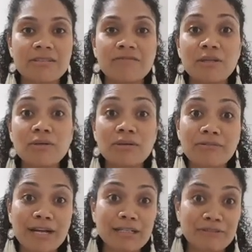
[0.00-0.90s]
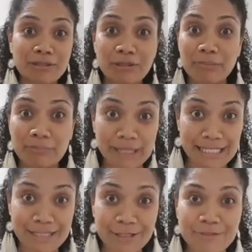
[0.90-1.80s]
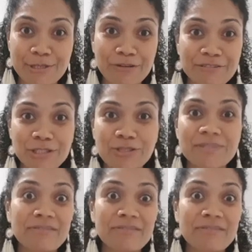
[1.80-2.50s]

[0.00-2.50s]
If you look around, if you look at bus stops, coffee shops,